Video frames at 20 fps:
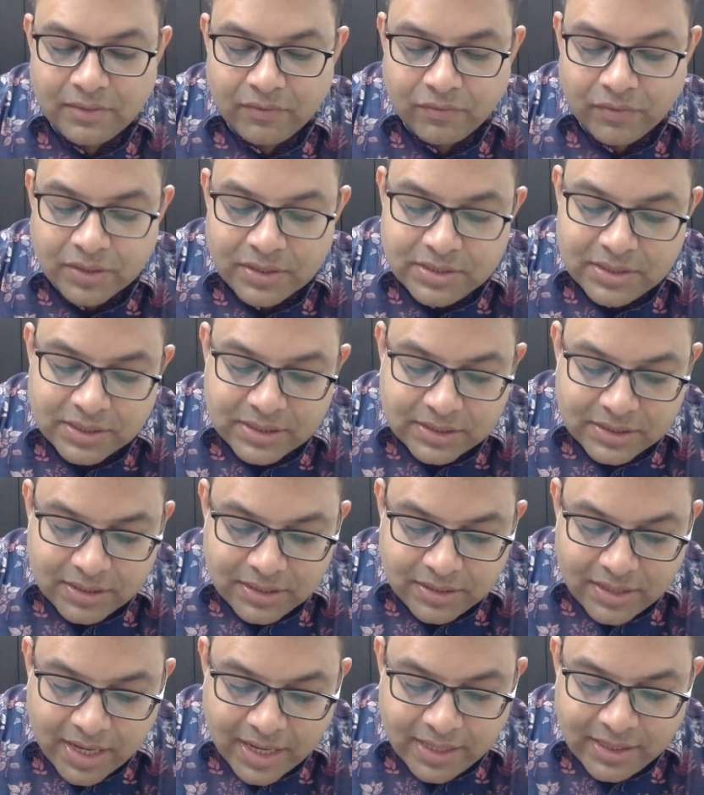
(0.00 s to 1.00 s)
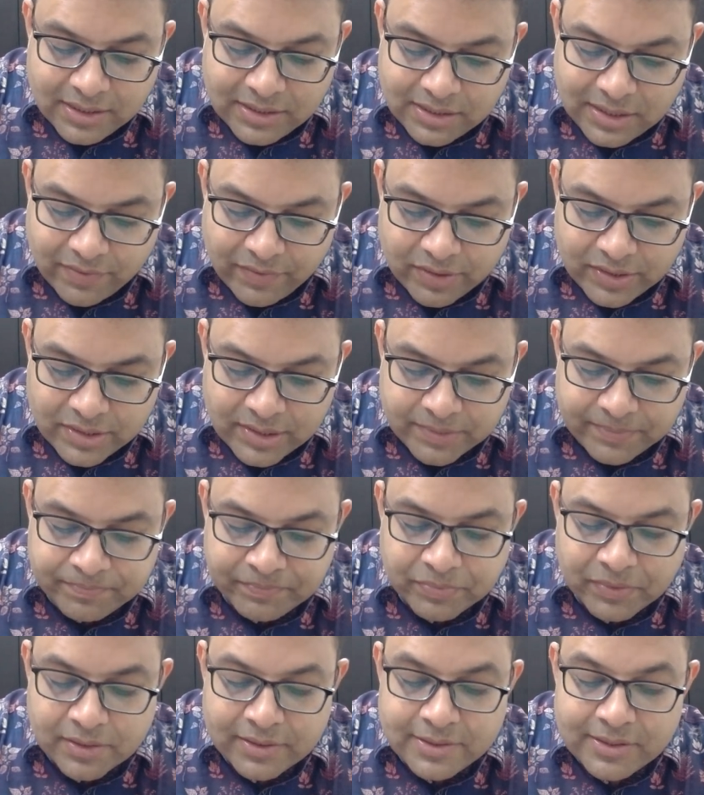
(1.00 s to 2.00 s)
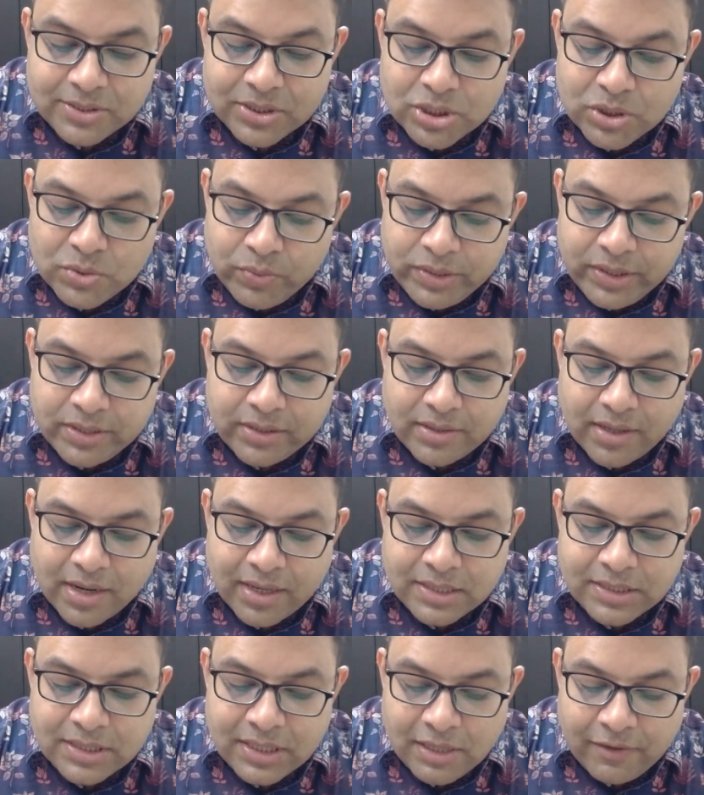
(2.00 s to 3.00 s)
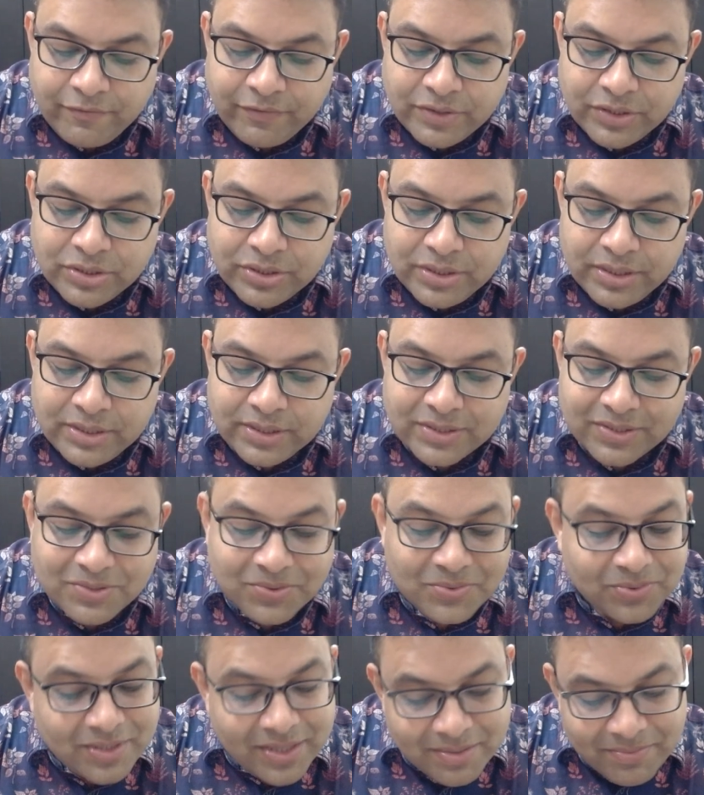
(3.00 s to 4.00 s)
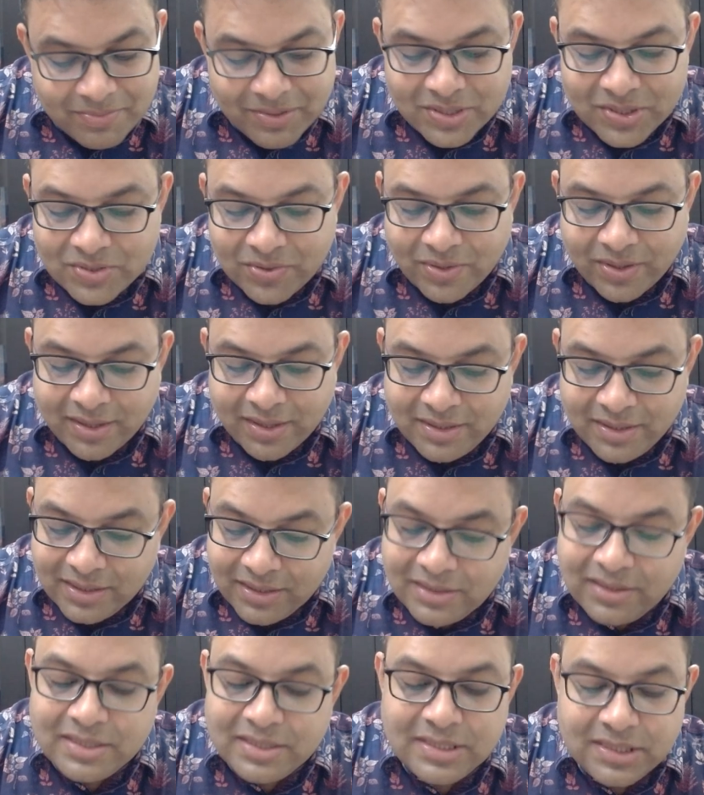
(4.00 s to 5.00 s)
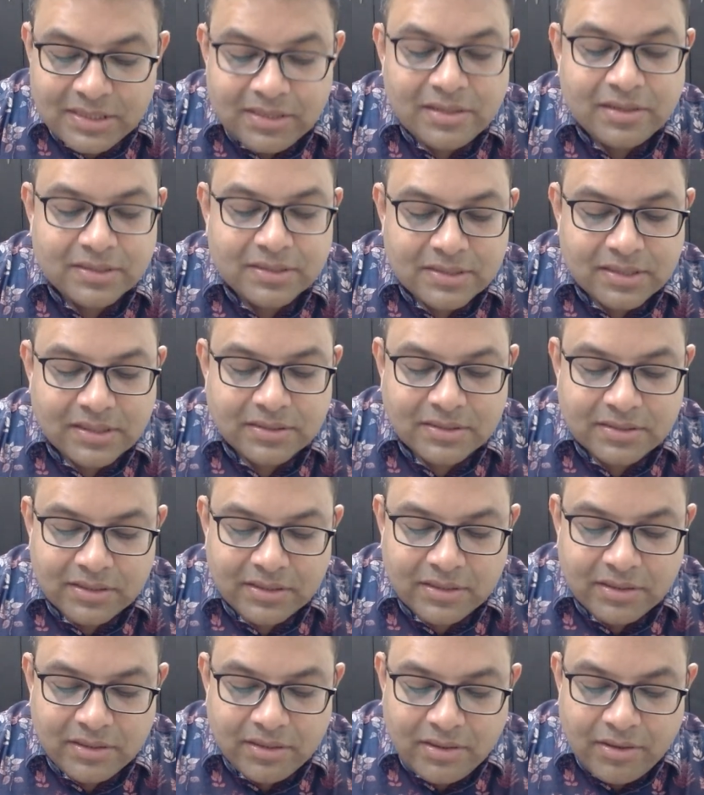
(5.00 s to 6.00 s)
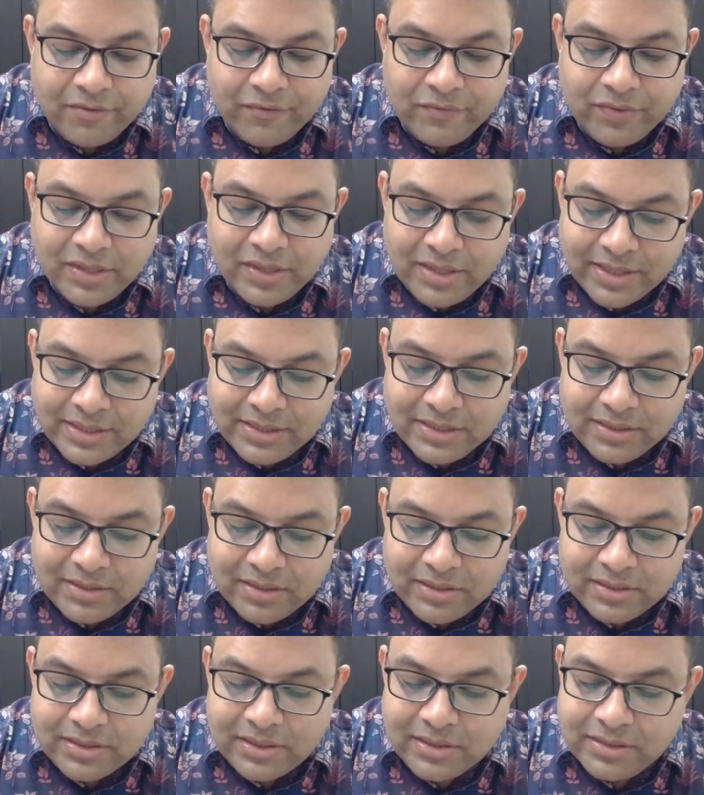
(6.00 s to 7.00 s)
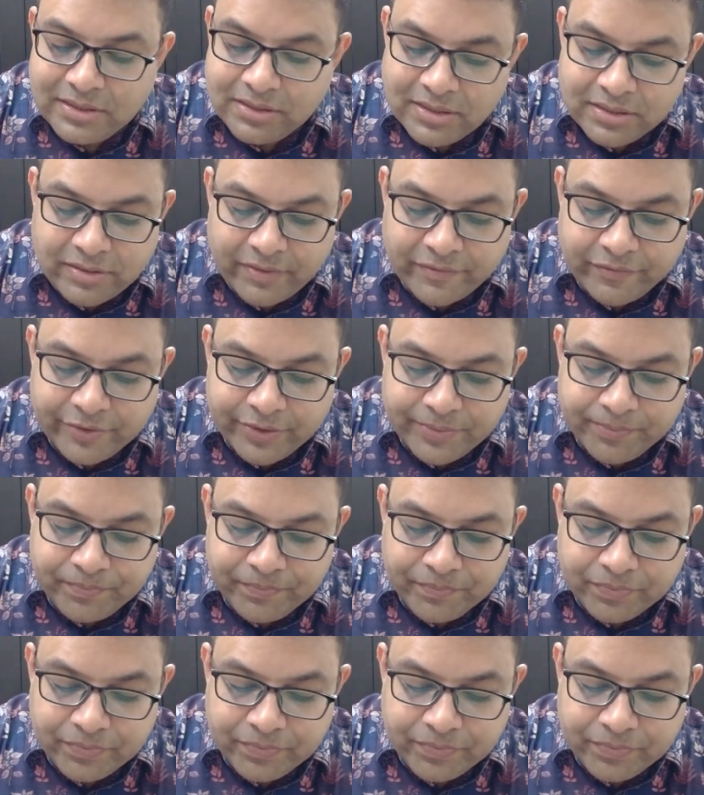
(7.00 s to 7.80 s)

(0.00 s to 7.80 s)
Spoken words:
Verse 69 and 70. Sweet are selfish deeds to the immature until they see the results. When they see the results, they suffer.